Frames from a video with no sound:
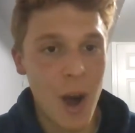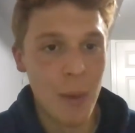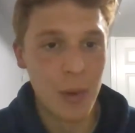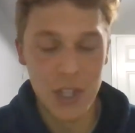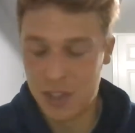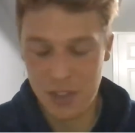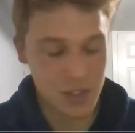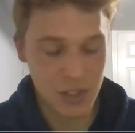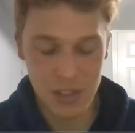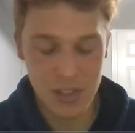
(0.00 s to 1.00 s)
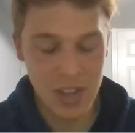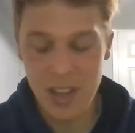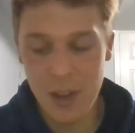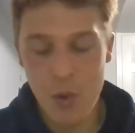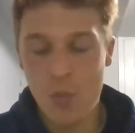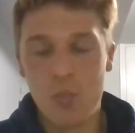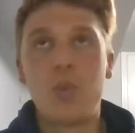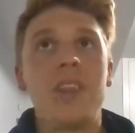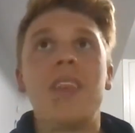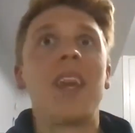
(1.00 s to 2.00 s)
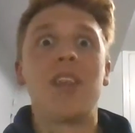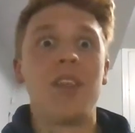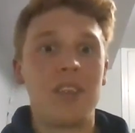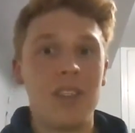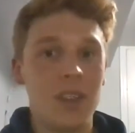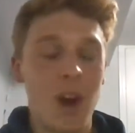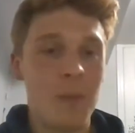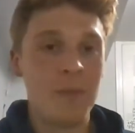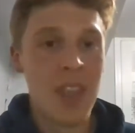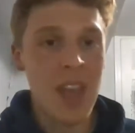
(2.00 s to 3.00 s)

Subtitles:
which is just ridiculously low.